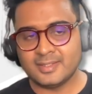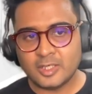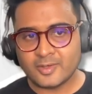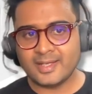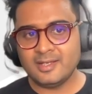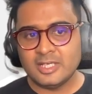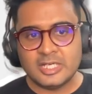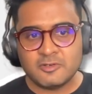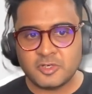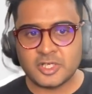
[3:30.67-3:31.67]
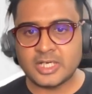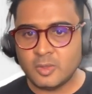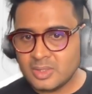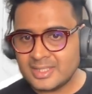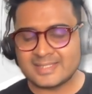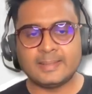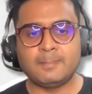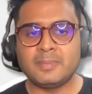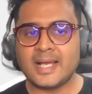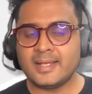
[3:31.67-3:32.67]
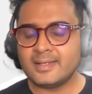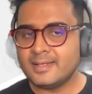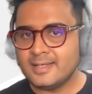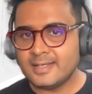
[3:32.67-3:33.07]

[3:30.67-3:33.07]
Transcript: Okay, for now, let's come back.